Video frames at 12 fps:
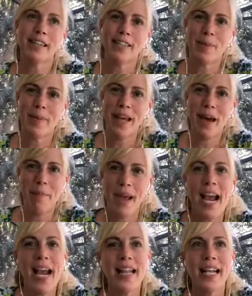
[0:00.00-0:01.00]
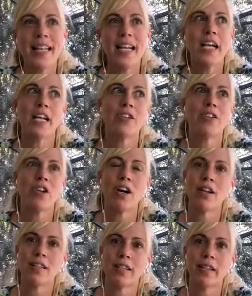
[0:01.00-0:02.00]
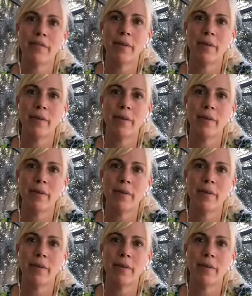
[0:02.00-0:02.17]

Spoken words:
some of that pain that they can start to live